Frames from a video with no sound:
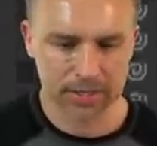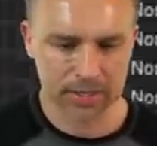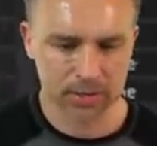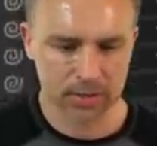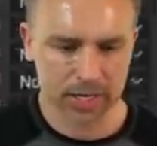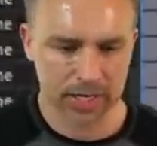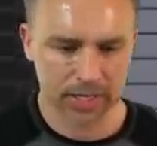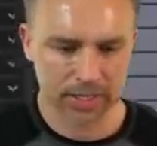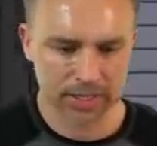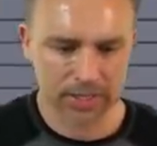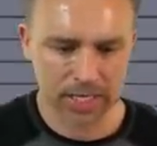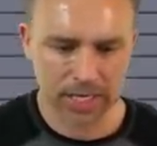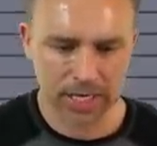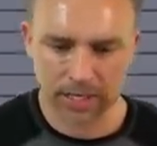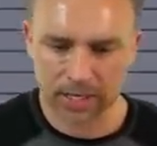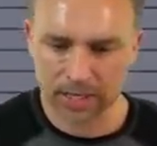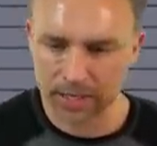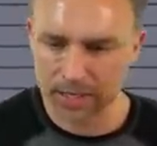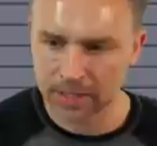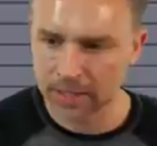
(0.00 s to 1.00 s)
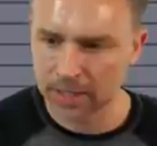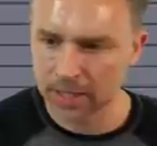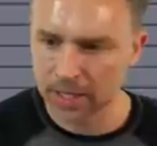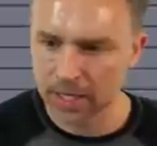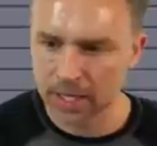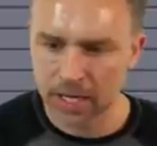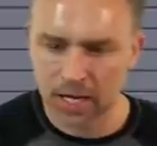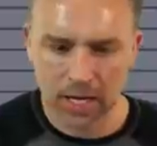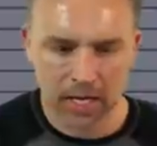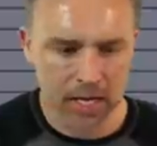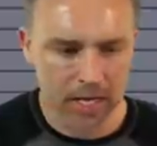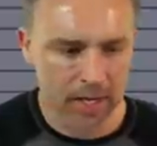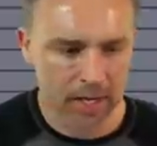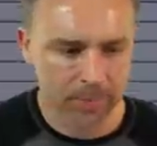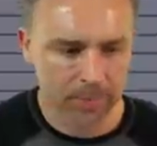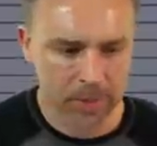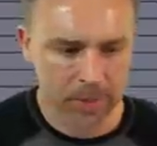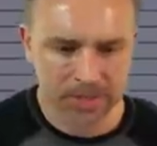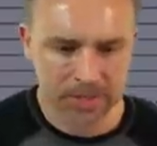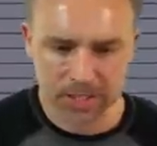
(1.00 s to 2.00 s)
So I can take uh,
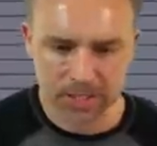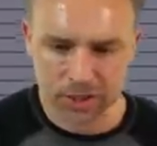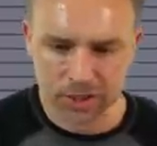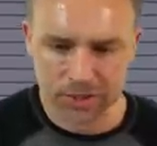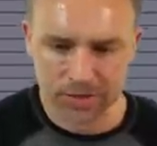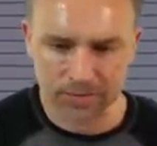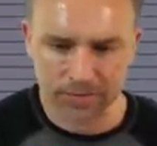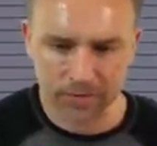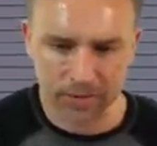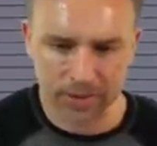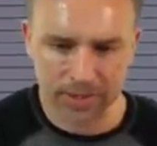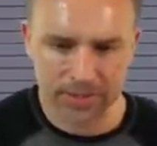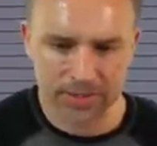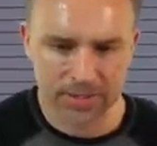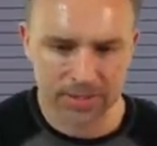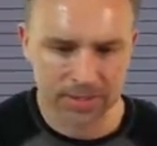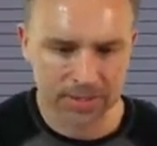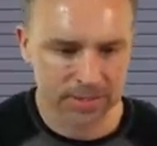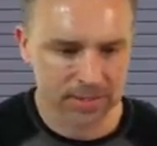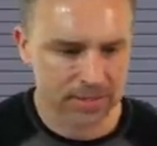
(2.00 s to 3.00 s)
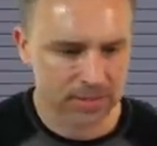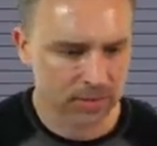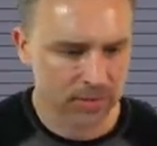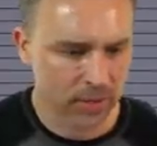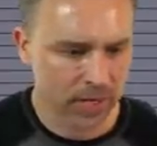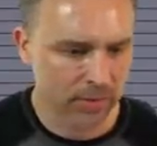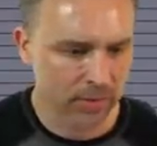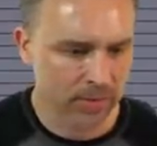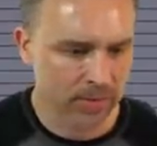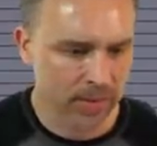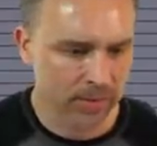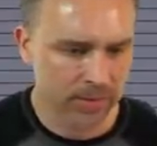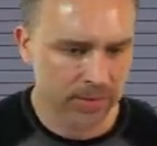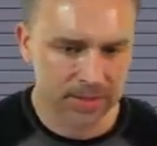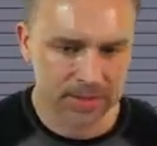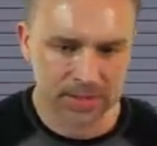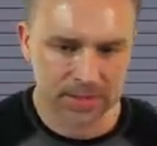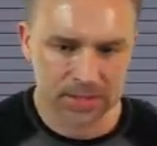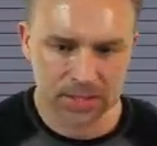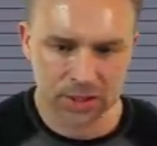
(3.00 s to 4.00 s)
position, for instance, right? Remember,
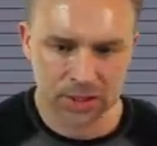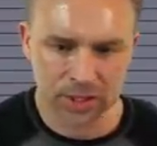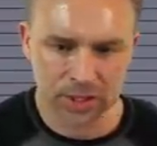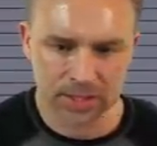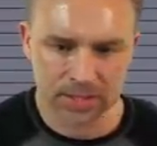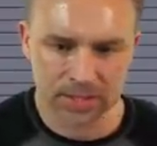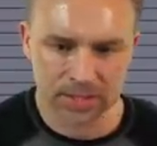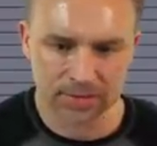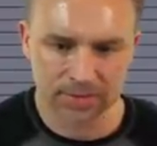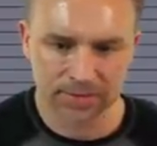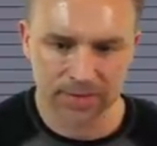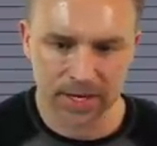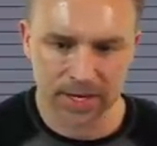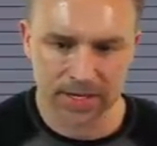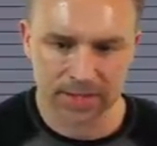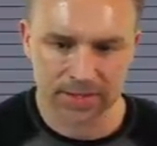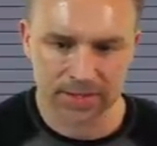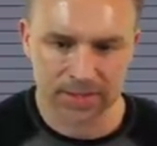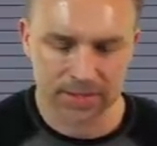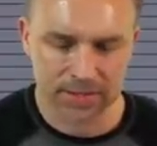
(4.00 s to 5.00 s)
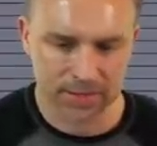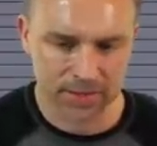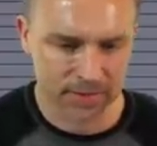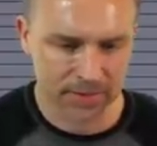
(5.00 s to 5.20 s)
this is just the face.